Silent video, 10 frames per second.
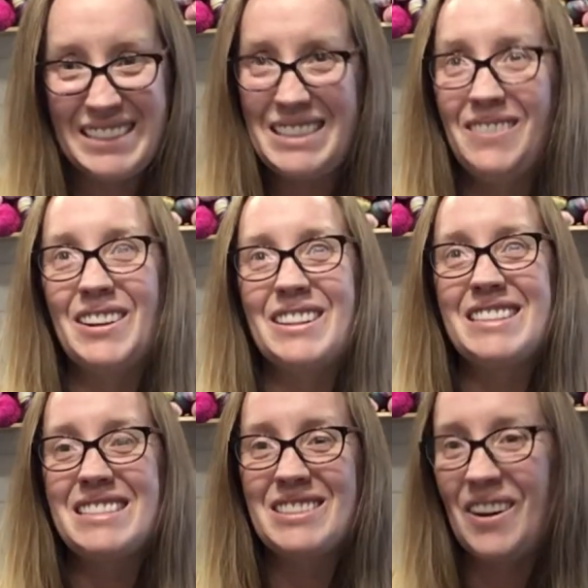See where
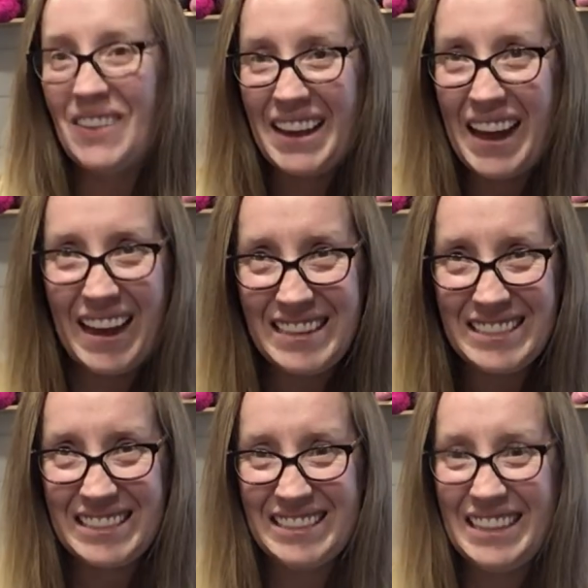this is going, guys?
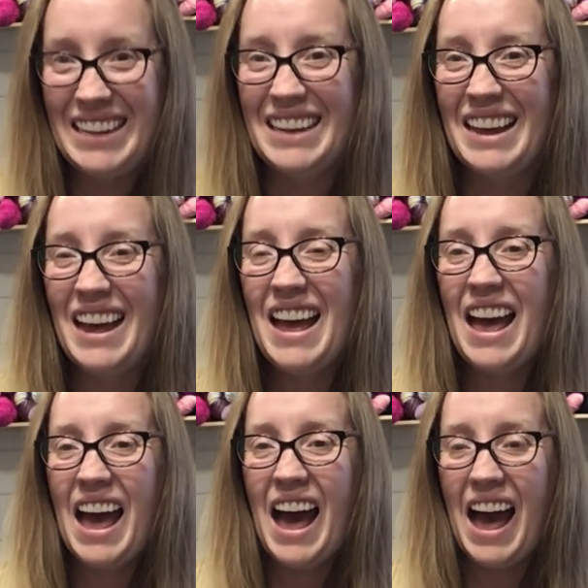
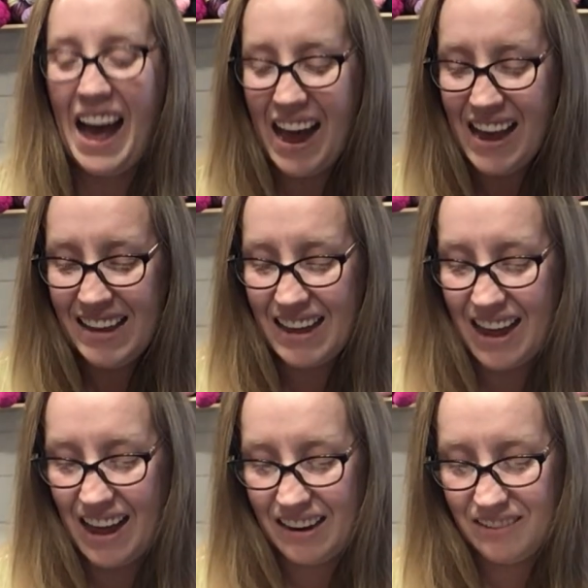I
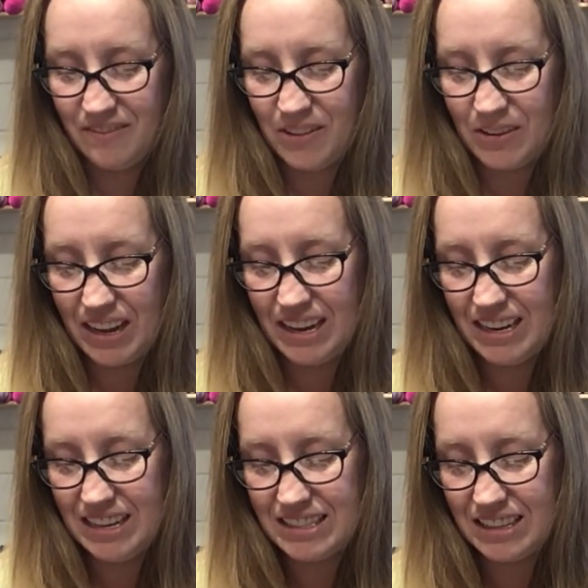got, okay, and
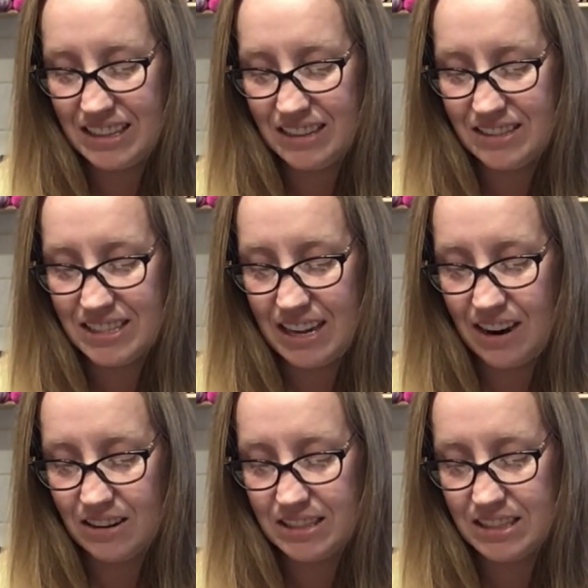he's a little
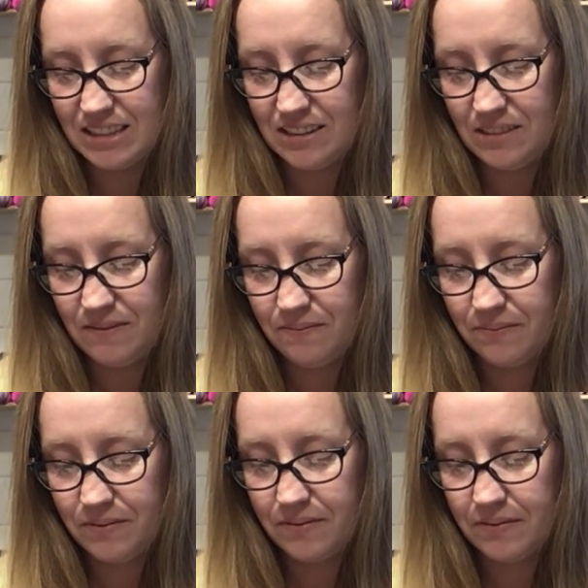scared still
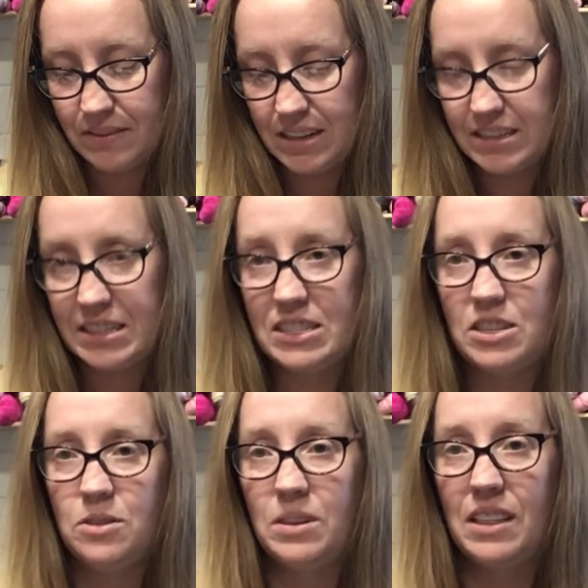because he's
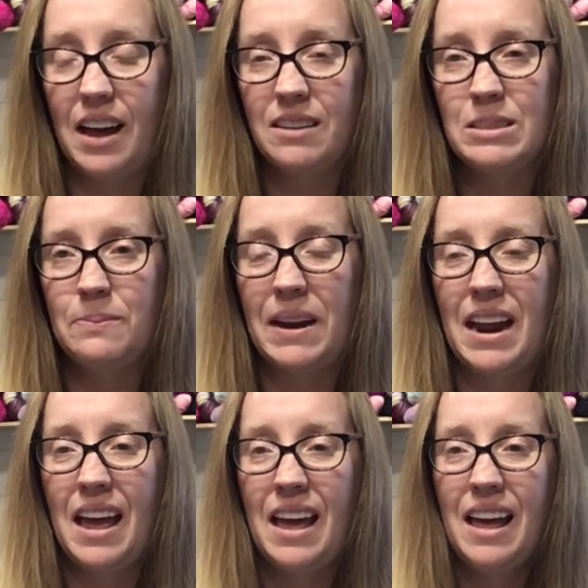new to the house, but
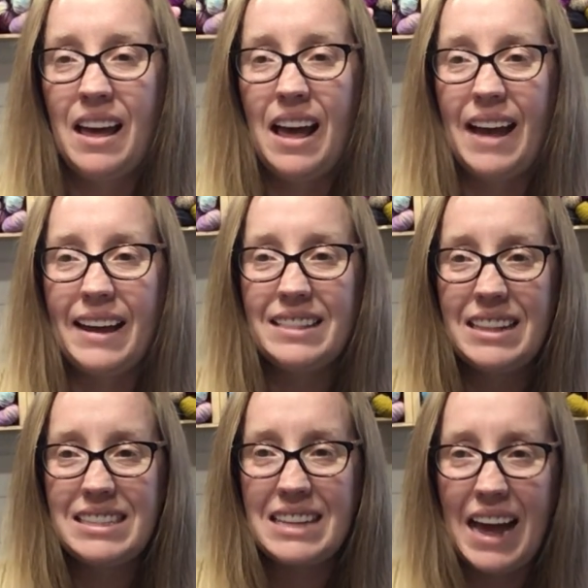I got
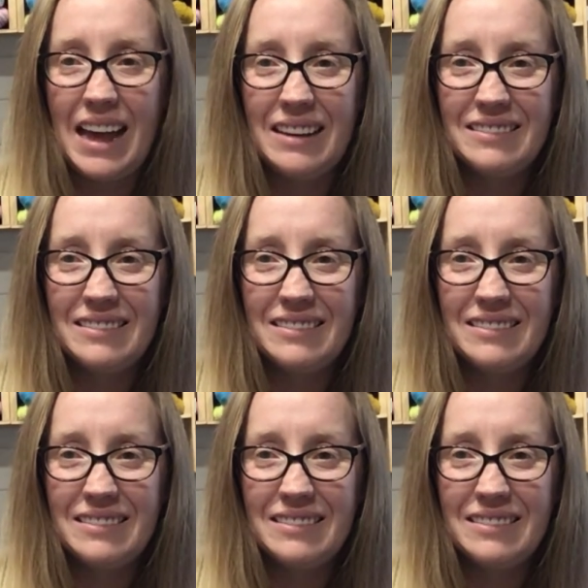this guy.